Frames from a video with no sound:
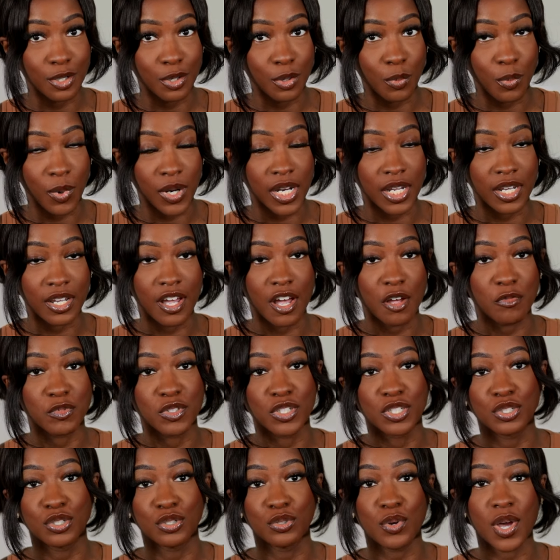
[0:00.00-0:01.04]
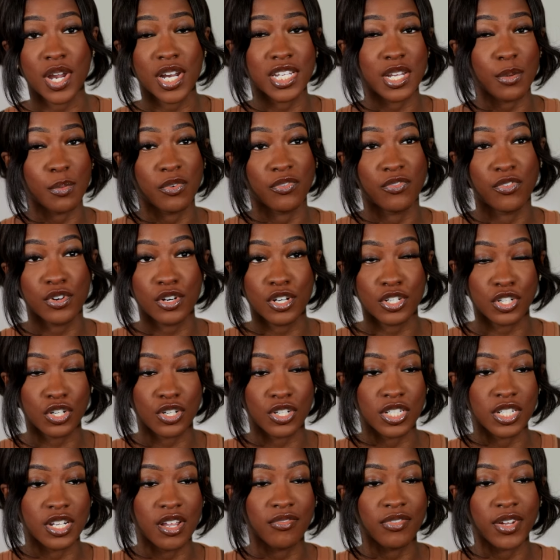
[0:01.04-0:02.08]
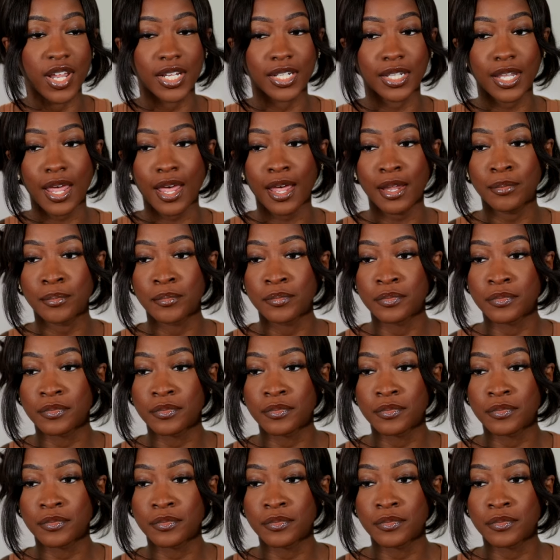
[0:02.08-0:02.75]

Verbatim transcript: when it comes to any type of furniture or stuff like that.